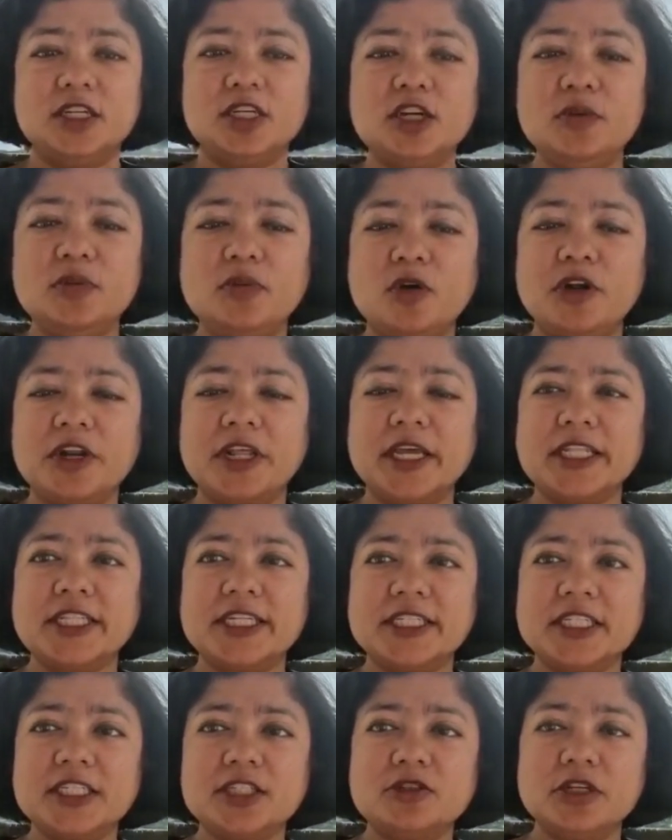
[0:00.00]
Good morning,
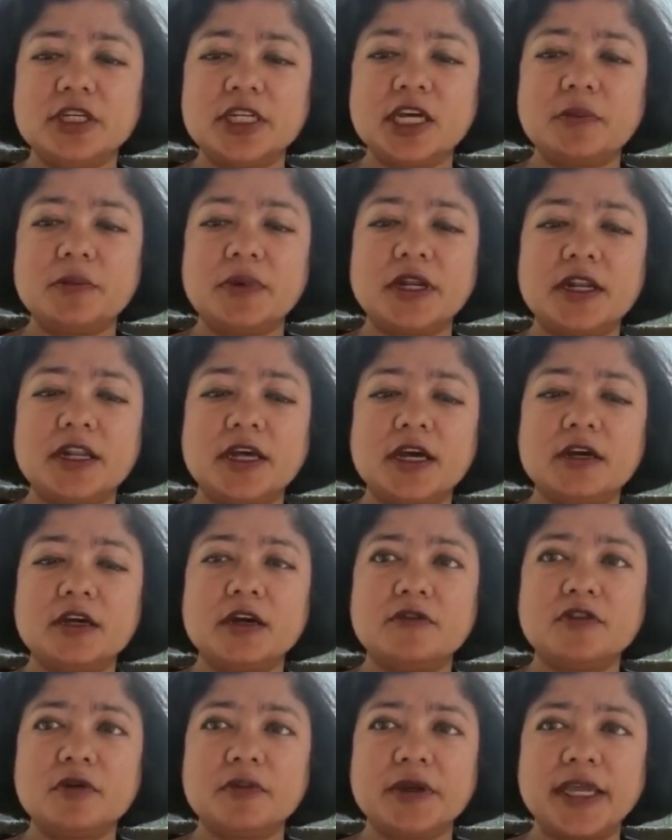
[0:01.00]
this is Reena
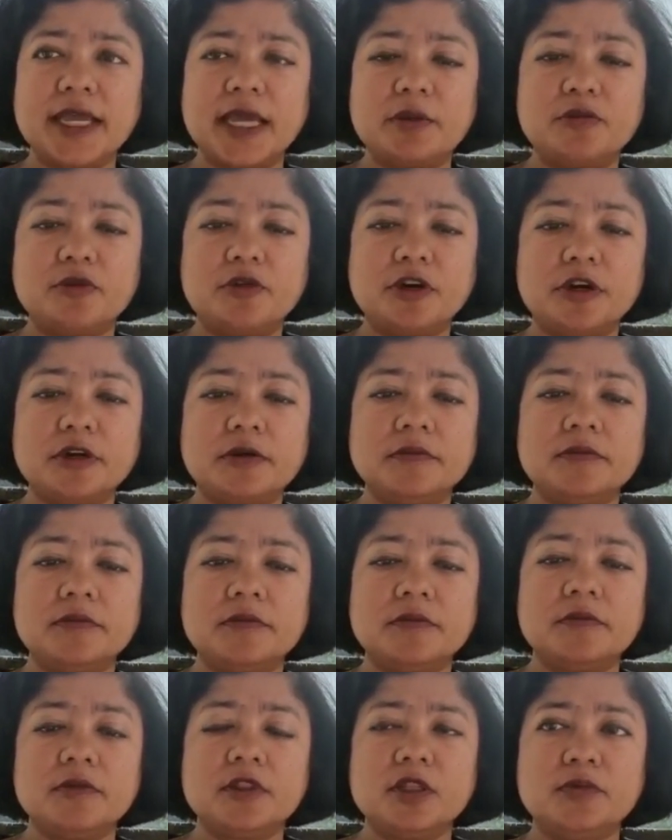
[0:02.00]
Bhatnagar from Canberra,
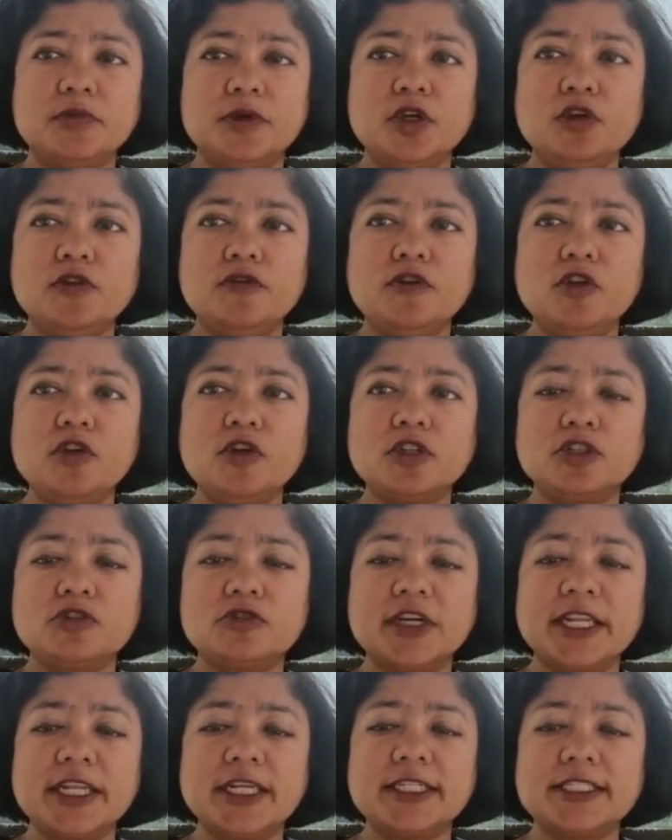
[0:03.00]
the beautiful
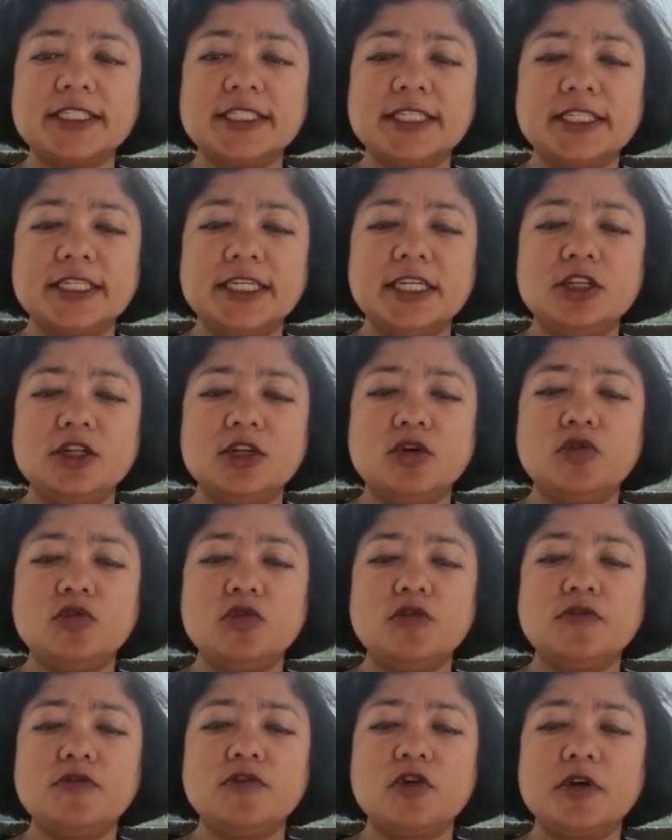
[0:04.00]
Australian city
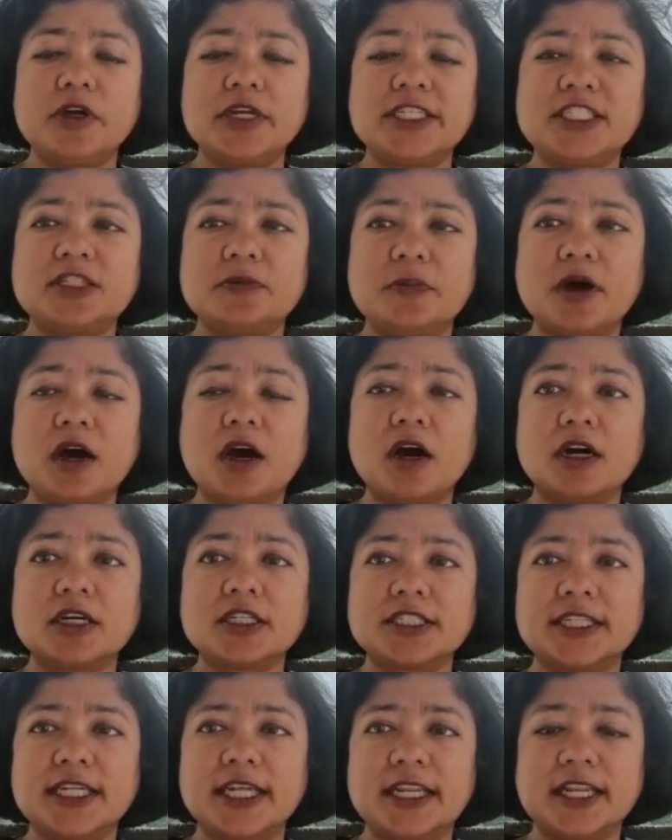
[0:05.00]
known for its
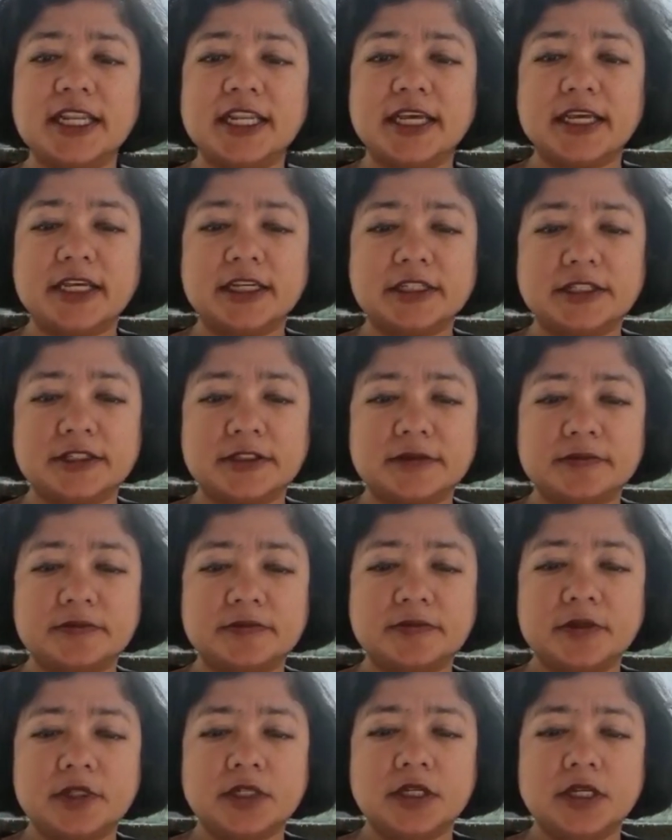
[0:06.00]
parks and lakes.
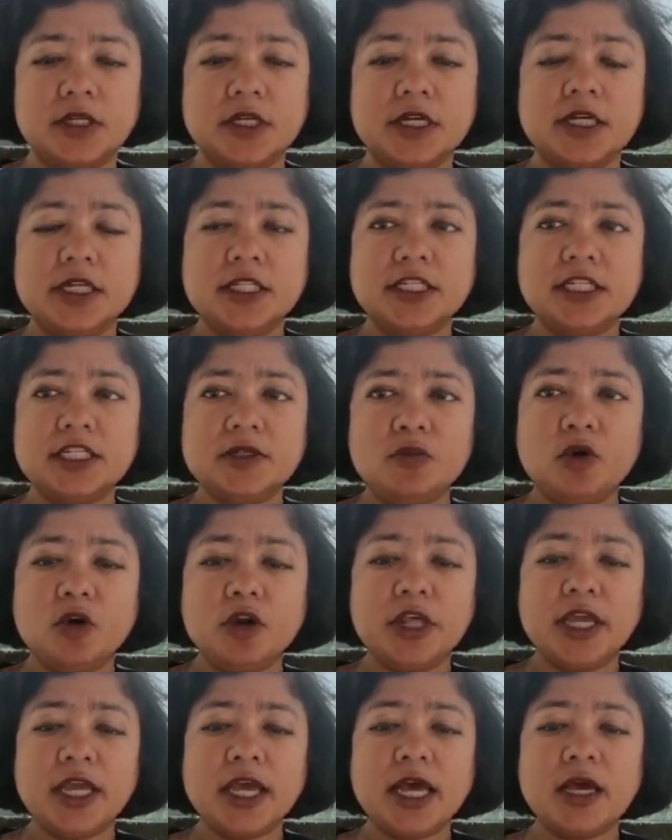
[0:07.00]
This
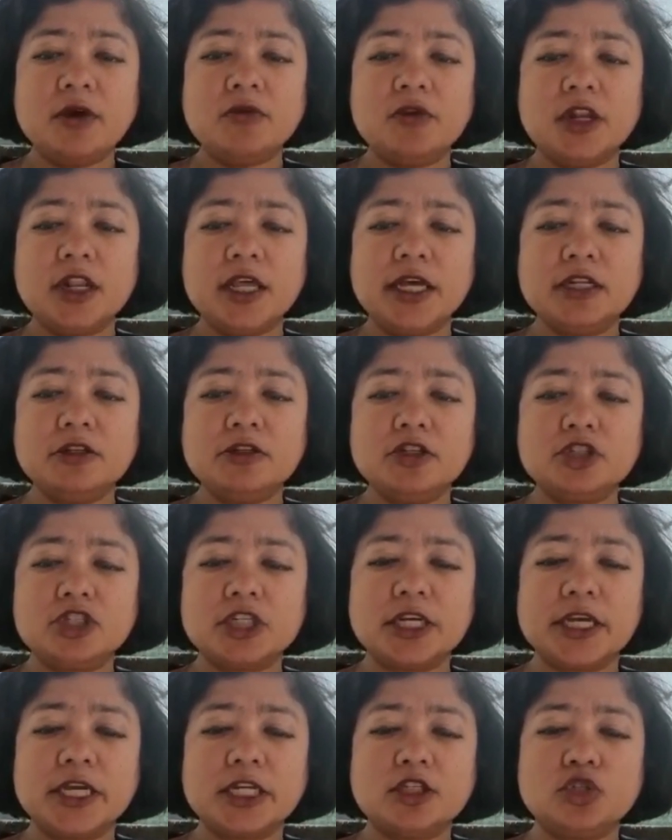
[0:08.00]
morning I would like to
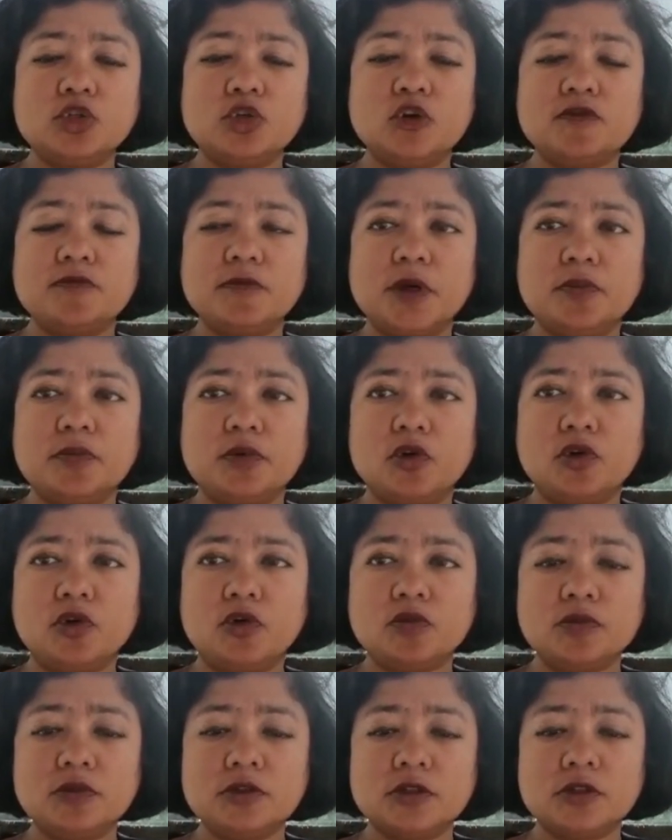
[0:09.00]
share two of my
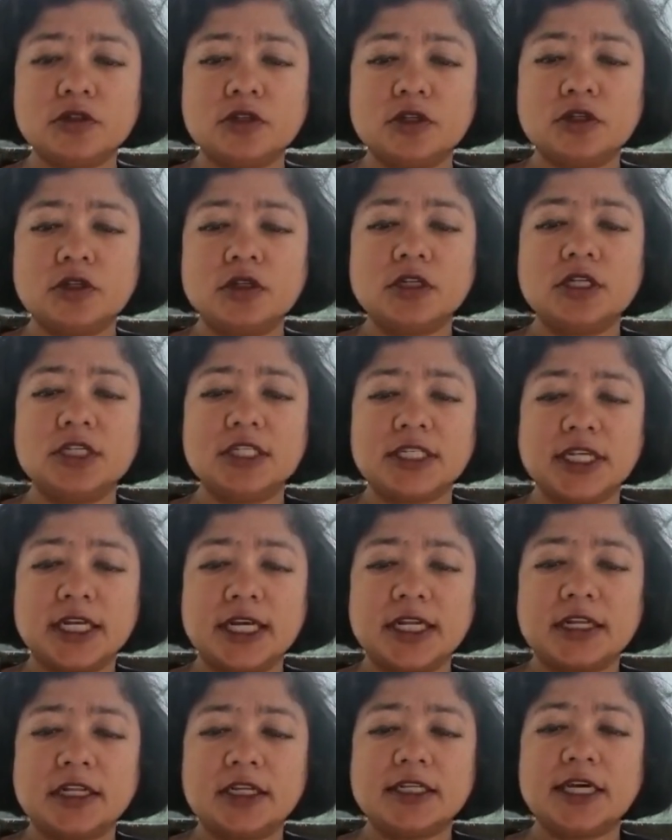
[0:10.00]
poems
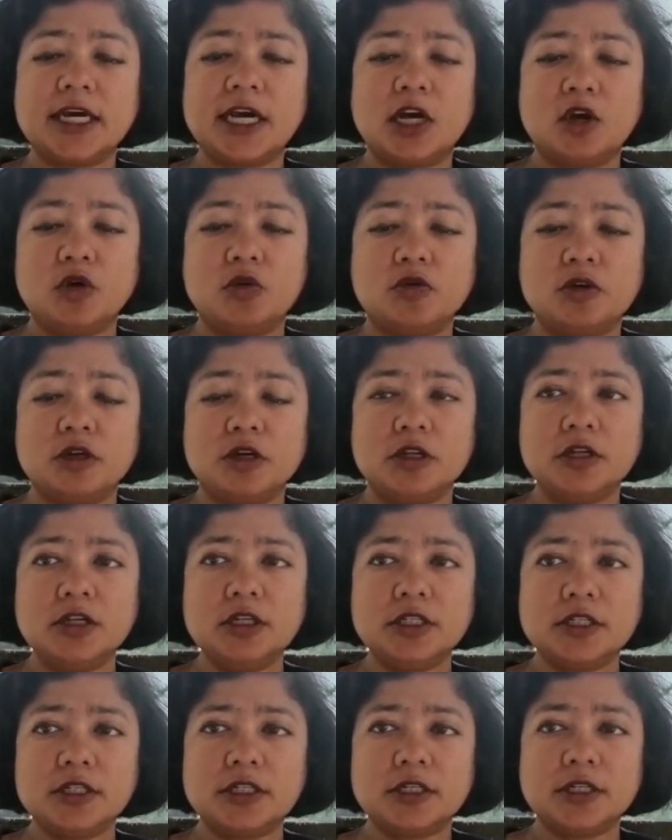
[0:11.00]
titled Our
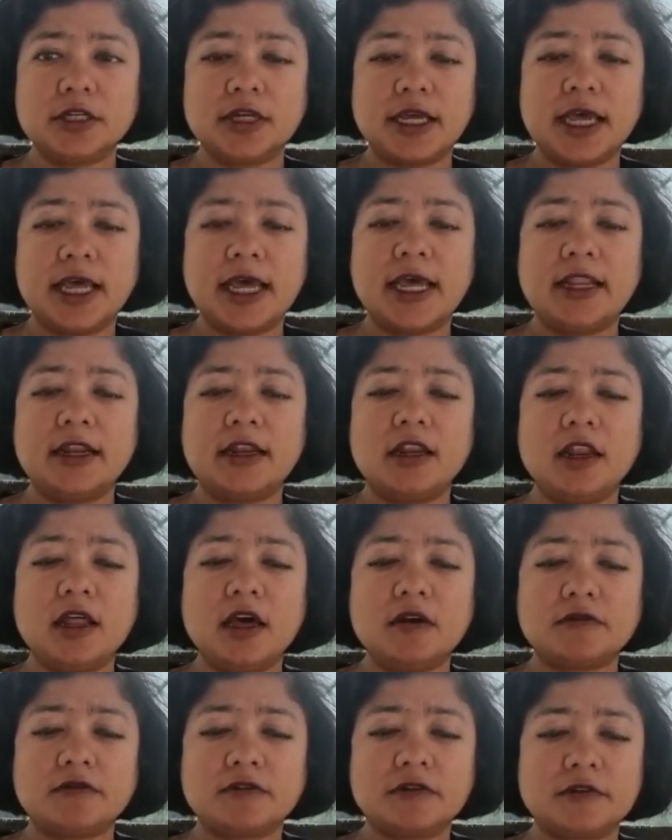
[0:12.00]
World and
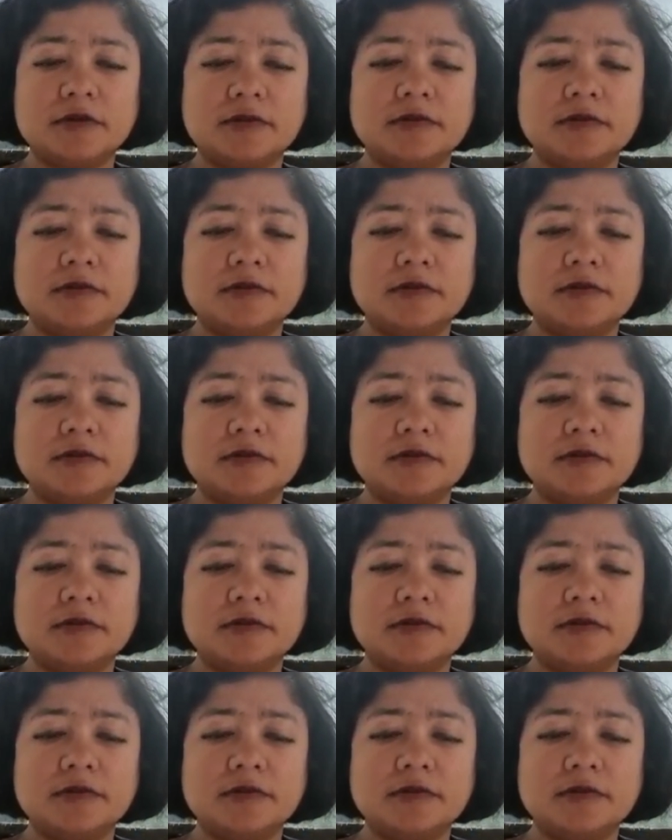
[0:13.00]
Love.